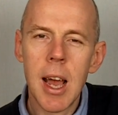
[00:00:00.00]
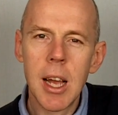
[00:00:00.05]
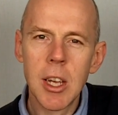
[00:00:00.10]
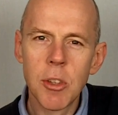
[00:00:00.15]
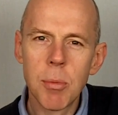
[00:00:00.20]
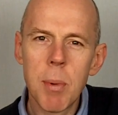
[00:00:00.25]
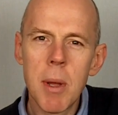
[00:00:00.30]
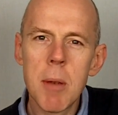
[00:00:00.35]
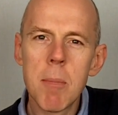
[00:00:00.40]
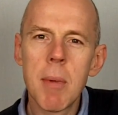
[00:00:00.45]
I
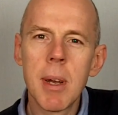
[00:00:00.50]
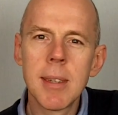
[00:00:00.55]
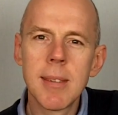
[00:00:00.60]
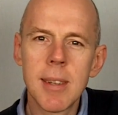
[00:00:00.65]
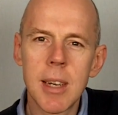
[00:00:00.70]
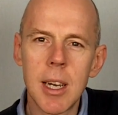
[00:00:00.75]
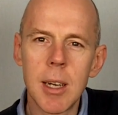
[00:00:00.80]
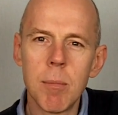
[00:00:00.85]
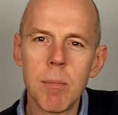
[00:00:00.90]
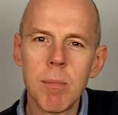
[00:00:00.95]
spend my
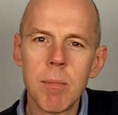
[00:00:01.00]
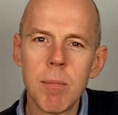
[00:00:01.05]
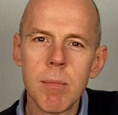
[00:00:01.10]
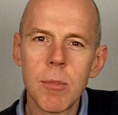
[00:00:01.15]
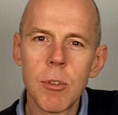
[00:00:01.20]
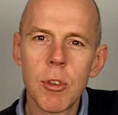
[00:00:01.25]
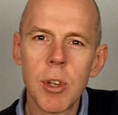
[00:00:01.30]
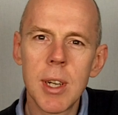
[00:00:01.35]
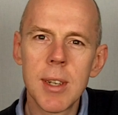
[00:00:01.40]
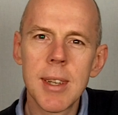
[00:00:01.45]
time
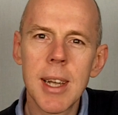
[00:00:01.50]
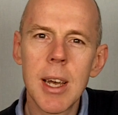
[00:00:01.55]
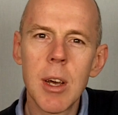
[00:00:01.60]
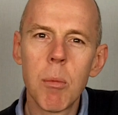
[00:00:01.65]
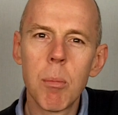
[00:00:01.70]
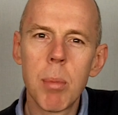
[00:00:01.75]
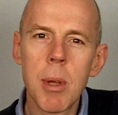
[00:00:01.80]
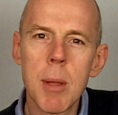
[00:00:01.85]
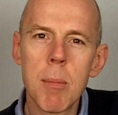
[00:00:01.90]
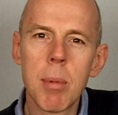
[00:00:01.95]
trying to
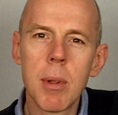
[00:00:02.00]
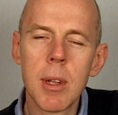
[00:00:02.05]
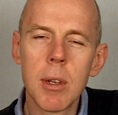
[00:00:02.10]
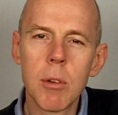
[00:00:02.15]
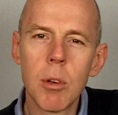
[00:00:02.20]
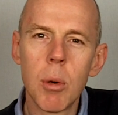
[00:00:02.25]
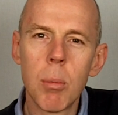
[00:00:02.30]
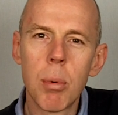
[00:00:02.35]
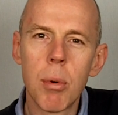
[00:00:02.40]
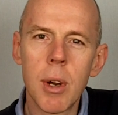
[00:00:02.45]
help people
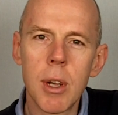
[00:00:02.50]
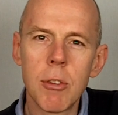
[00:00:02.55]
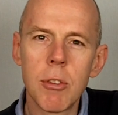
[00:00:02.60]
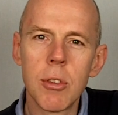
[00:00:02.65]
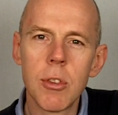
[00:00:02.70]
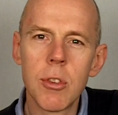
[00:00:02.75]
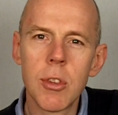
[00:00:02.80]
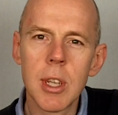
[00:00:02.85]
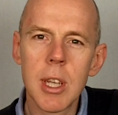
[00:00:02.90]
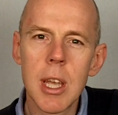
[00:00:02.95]
and
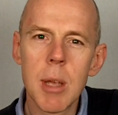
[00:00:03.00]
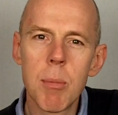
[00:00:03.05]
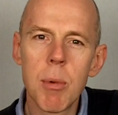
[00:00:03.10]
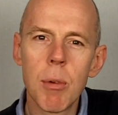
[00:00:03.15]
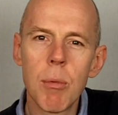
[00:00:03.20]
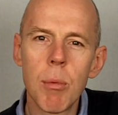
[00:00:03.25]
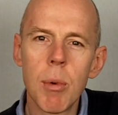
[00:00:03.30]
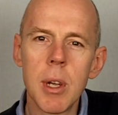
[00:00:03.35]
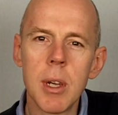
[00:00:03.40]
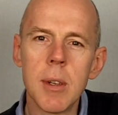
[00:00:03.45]
corporations to
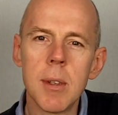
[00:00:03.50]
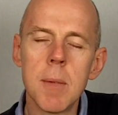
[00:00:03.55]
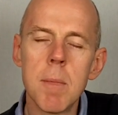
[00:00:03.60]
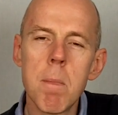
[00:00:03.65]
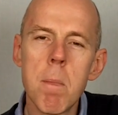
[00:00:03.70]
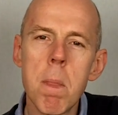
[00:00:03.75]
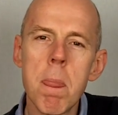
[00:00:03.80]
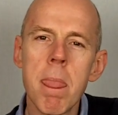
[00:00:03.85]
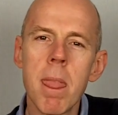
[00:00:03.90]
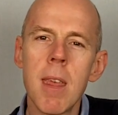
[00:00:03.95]
keep it real.
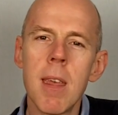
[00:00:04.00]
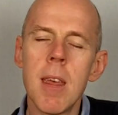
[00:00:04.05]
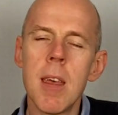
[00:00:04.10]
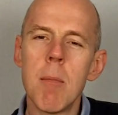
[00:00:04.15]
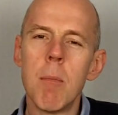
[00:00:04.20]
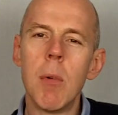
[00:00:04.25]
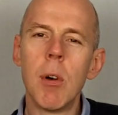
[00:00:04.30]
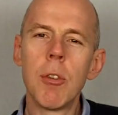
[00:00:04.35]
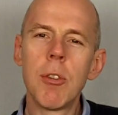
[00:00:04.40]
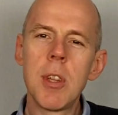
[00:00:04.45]

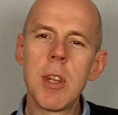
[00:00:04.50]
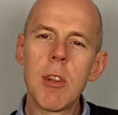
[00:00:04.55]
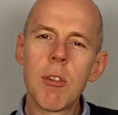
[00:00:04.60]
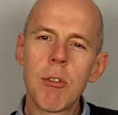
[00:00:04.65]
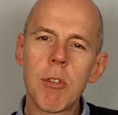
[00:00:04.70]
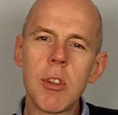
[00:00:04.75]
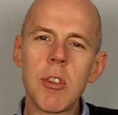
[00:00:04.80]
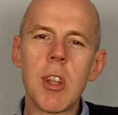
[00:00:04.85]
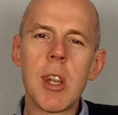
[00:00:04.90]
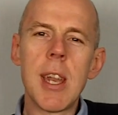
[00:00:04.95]
Most
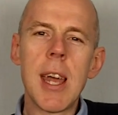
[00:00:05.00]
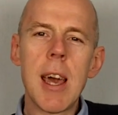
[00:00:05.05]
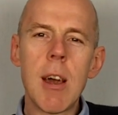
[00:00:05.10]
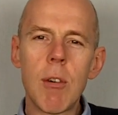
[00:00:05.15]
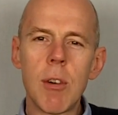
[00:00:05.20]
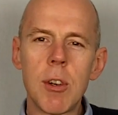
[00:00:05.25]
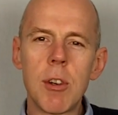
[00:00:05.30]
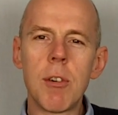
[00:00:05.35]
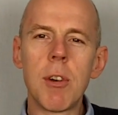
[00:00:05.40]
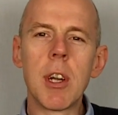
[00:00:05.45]
industries are
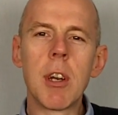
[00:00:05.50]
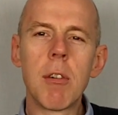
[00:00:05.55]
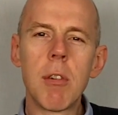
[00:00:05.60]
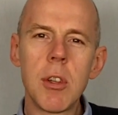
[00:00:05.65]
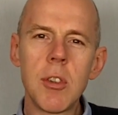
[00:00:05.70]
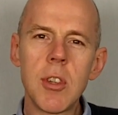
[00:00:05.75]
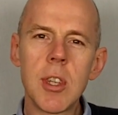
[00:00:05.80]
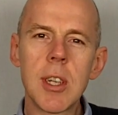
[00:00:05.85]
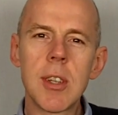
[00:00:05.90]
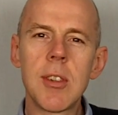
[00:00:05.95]
now under
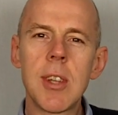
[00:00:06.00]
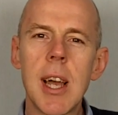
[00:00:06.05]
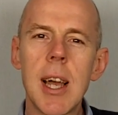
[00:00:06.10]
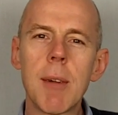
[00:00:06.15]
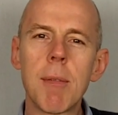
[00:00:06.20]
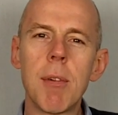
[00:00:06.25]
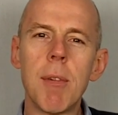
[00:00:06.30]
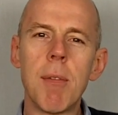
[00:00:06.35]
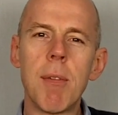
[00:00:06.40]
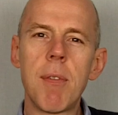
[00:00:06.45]
increasing
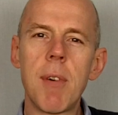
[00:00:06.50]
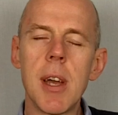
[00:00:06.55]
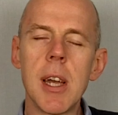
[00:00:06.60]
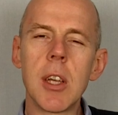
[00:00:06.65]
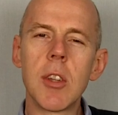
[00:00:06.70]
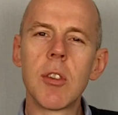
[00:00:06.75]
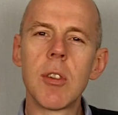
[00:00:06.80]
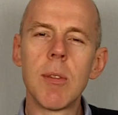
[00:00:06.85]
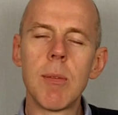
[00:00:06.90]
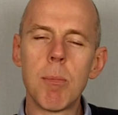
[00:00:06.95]
attack from
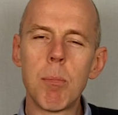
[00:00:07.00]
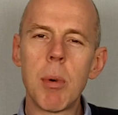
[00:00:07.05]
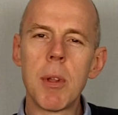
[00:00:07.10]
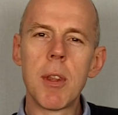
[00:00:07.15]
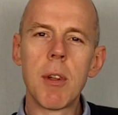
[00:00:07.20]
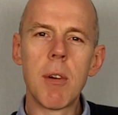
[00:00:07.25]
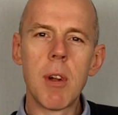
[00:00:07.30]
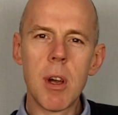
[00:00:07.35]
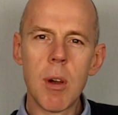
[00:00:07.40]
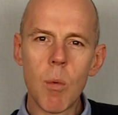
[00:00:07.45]
fakes,
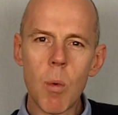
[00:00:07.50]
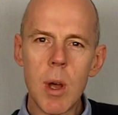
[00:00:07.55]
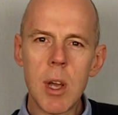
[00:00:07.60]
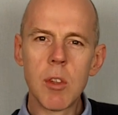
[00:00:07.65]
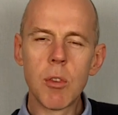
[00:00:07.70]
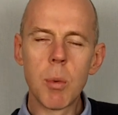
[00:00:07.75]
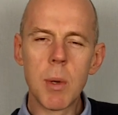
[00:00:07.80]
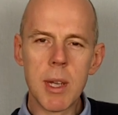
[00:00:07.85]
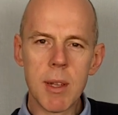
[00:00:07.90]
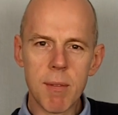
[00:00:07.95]
but there are
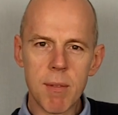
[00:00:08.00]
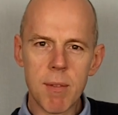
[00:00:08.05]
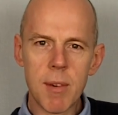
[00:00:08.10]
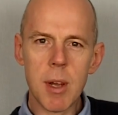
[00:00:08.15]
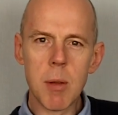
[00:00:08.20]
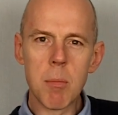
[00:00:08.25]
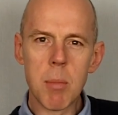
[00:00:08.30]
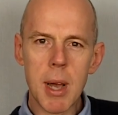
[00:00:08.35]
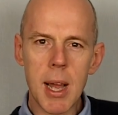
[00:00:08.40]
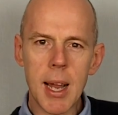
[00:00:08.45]
ways we can
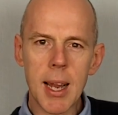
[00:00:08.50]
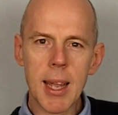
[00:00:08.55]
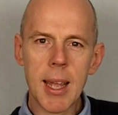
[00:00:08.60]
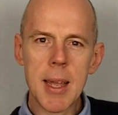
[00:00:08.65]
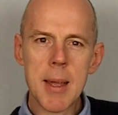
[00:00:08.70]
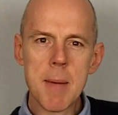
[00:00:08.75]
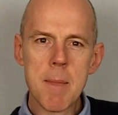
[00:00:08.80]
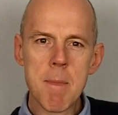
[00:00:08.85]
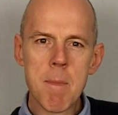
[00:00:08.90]
fight back.